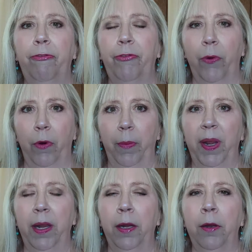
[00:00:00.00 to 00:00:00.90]
for
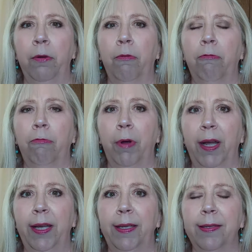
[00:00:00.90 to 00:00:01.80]
me
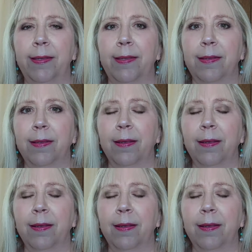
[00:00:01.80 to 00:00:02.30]
was,